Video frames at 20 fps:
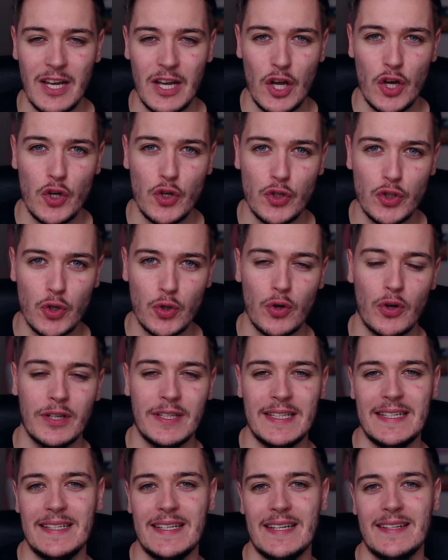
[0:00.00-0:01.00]
You do not
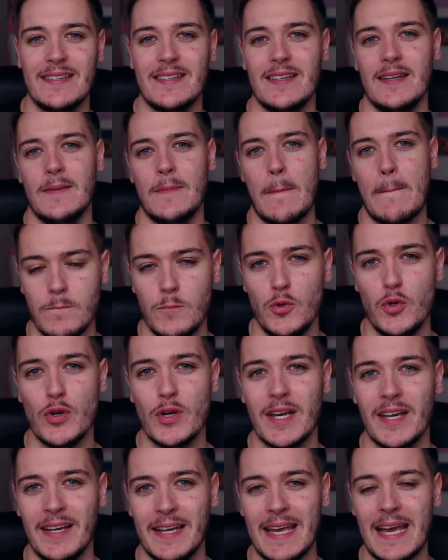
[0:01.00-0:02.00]
need it. You
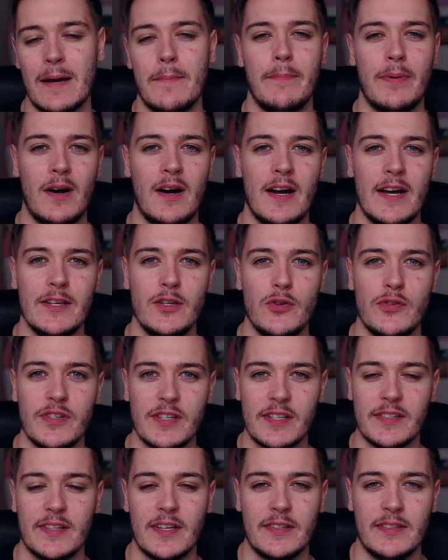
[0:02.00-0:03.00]
can get by using a
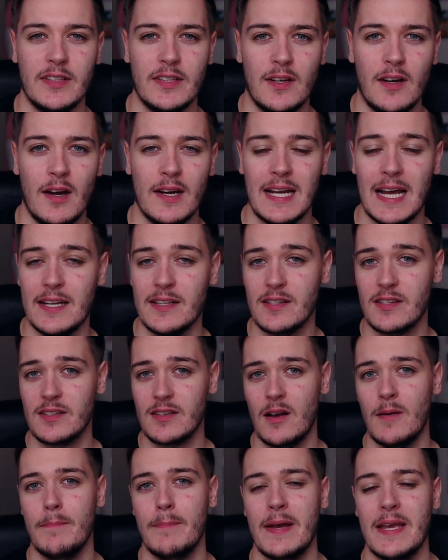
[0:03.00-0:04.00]
16:9 and
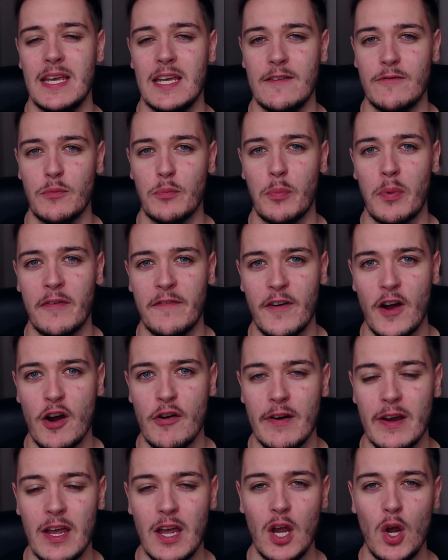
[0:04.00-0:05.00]
some may even prefer
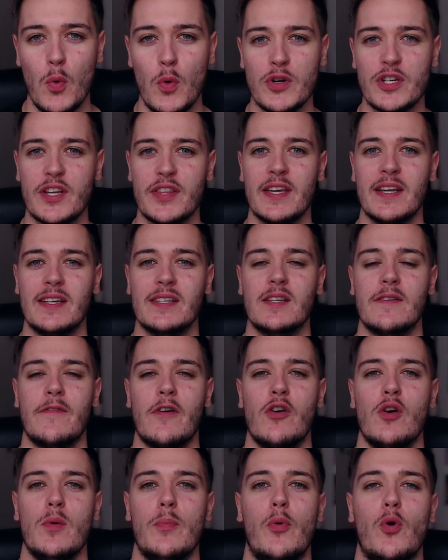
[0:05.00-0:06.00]
it, which I think is a very
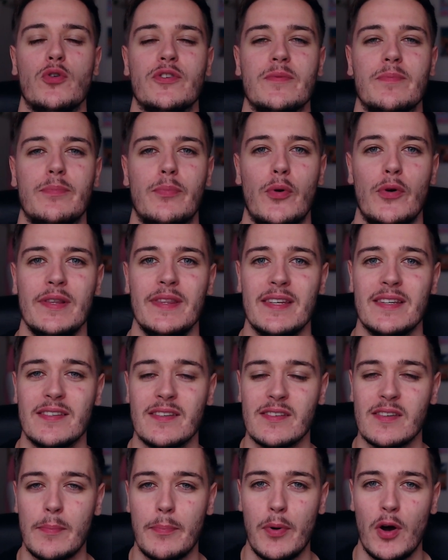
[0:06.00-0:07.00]
important point. This is
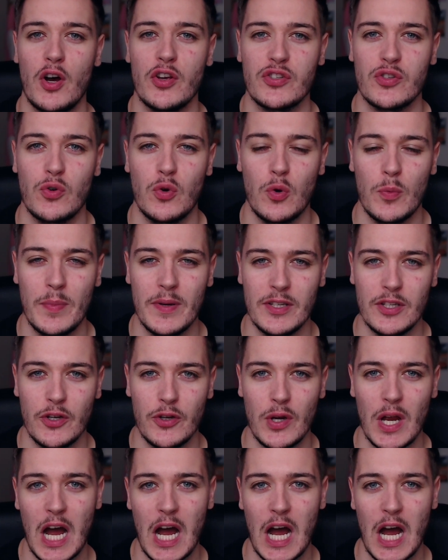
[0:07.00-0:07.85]
a personal opinion.